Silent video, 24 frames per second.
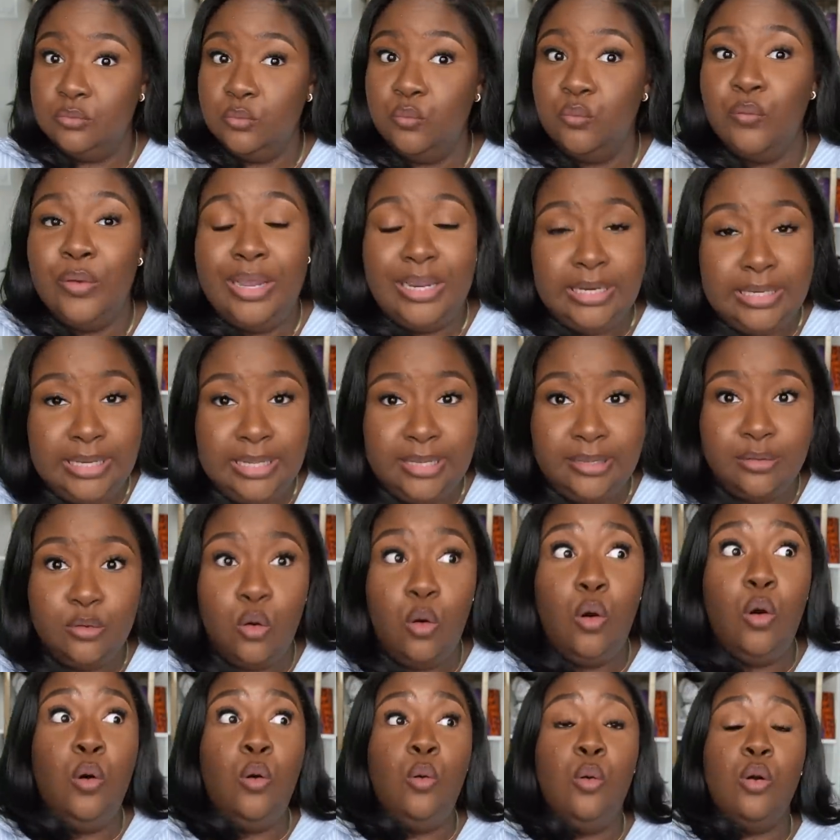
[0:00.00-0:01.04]
rainy
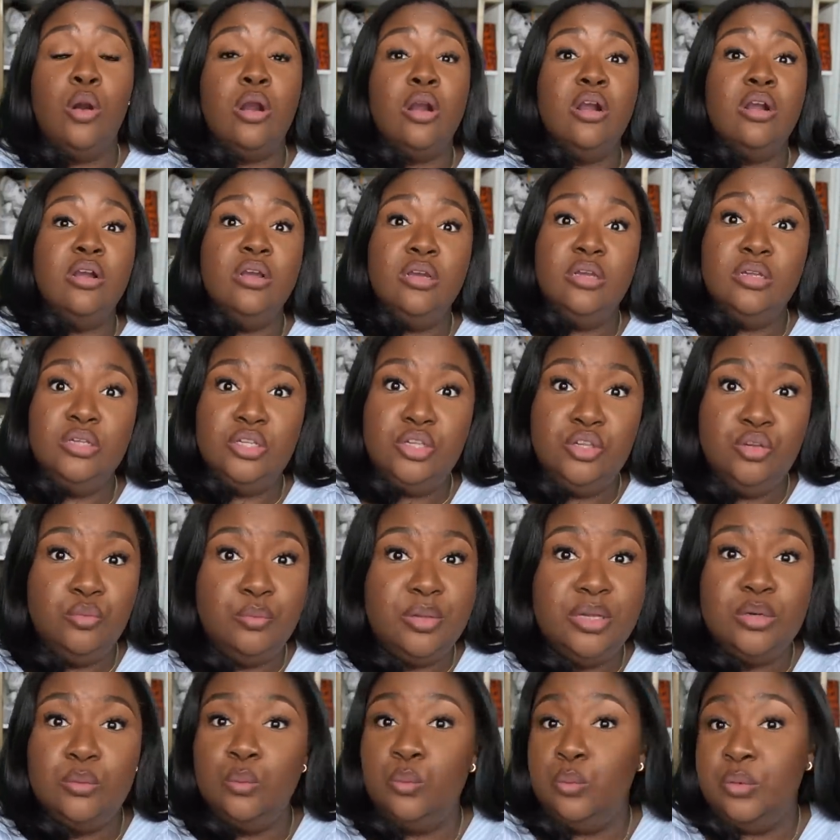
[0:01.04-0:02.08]
or
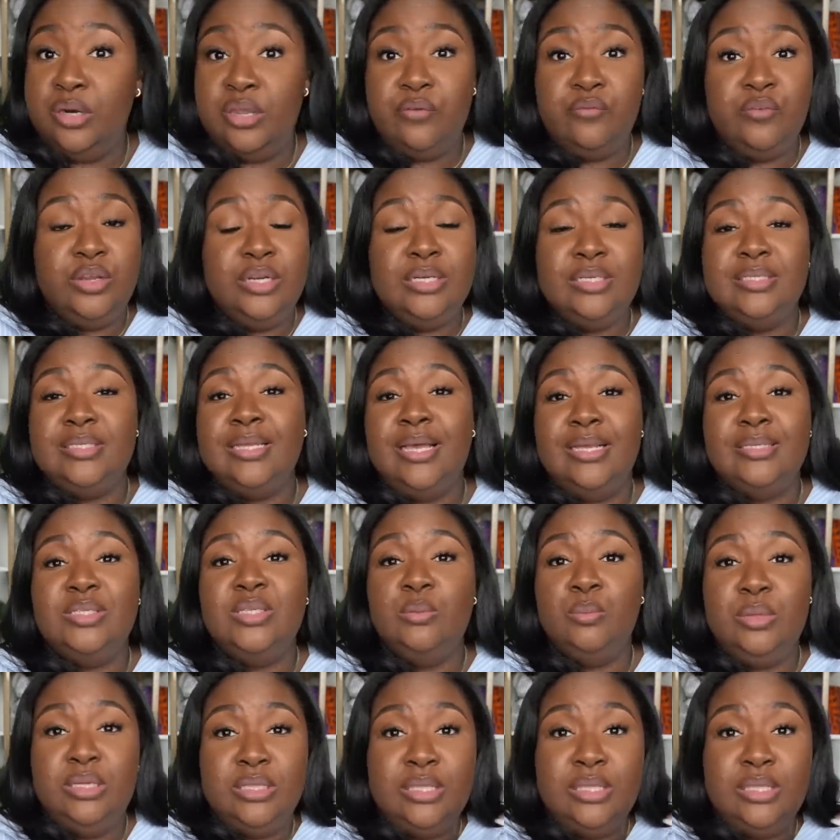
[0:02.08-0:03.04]
humid, whatever it decides to be